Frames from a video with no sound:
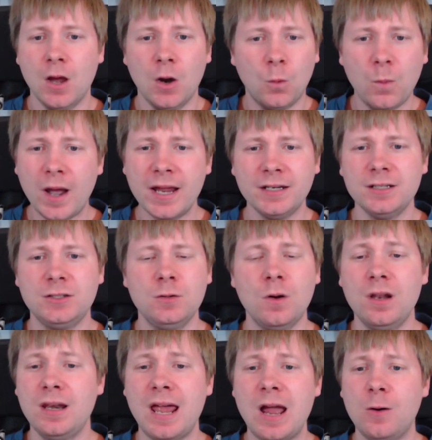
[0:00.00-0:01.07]
Why did you
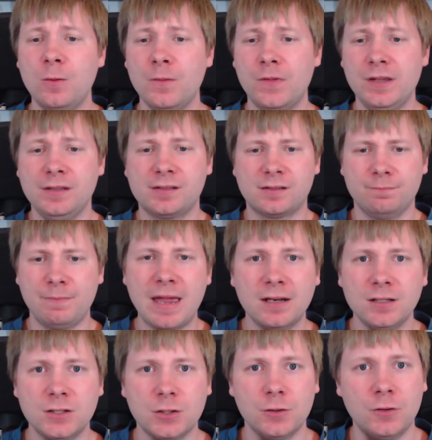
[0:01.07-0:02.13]
allow these
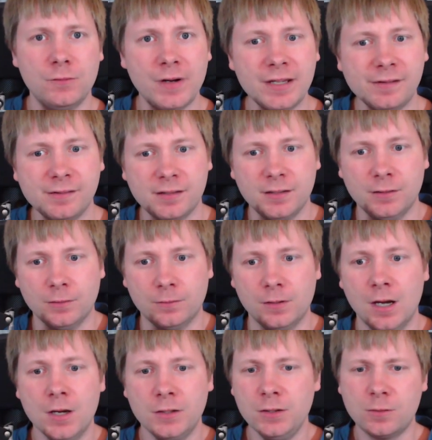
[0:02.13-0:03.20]
men to harass you?
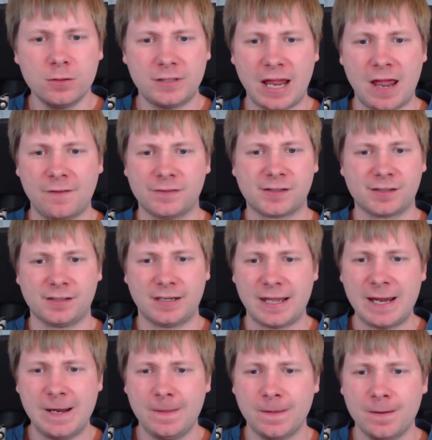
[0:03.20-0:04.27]
You could have
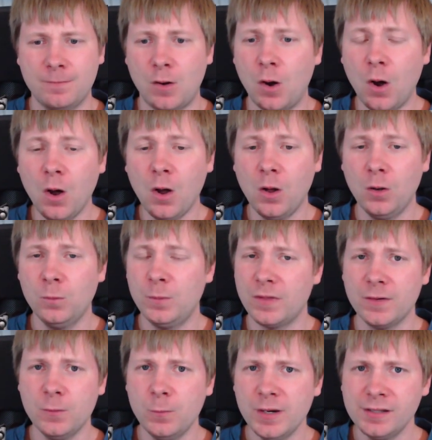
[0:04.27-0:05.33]
slain them all with
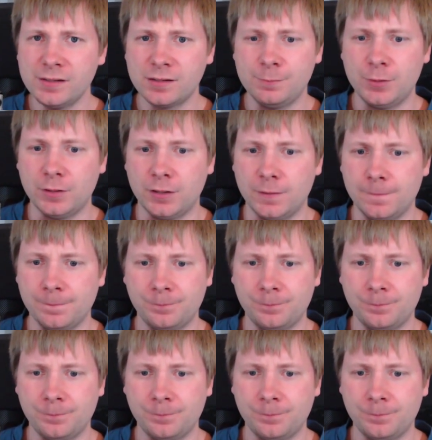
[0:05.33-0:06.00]
a whisper.